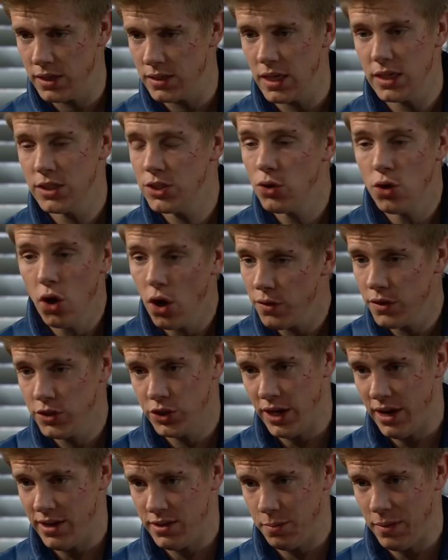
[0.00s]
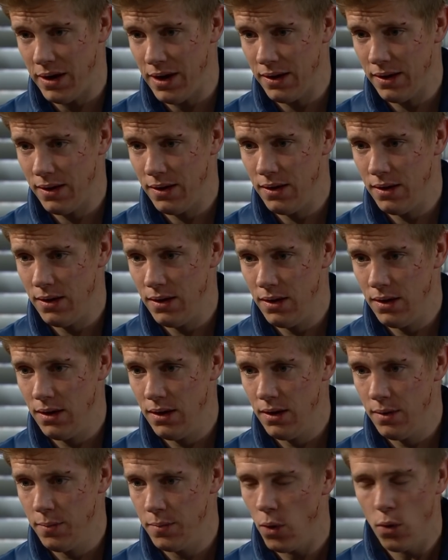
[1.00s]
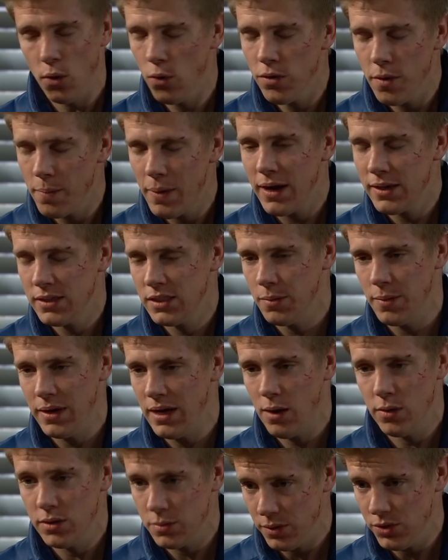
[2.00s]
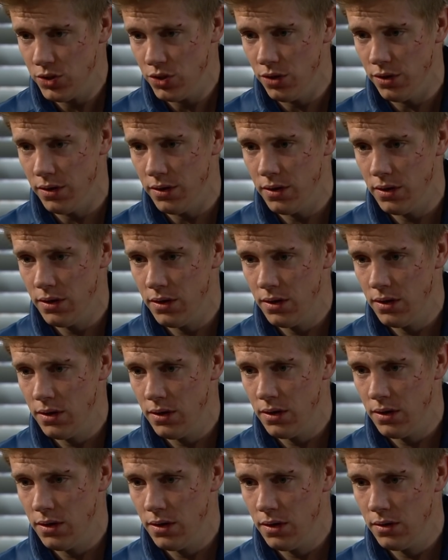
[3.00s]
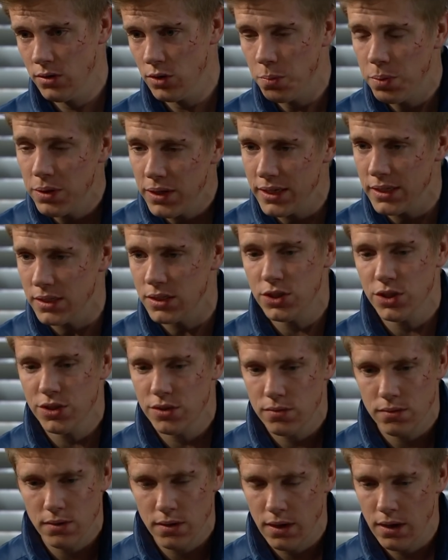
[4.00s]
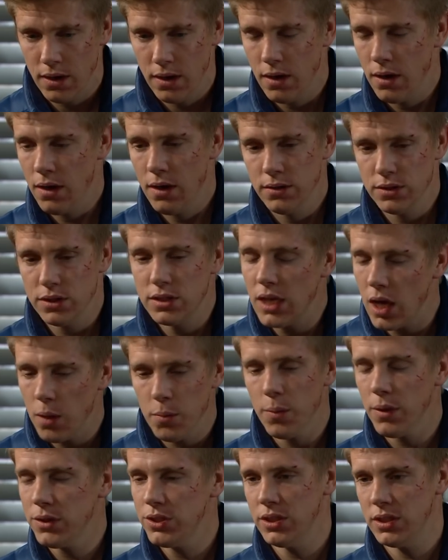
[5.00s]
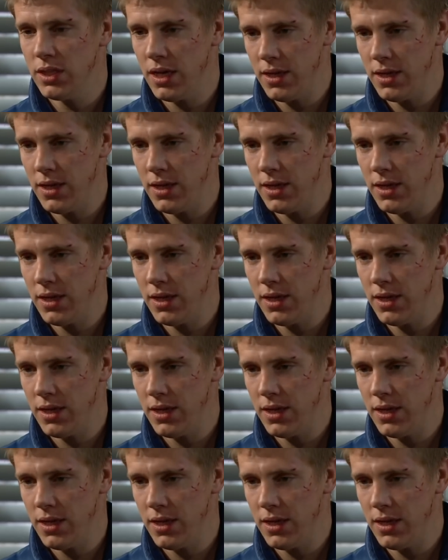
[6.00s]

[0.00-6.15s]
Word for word: is, is you got the shares back. And all that matters to me now is my son. So please, just just tell me where she's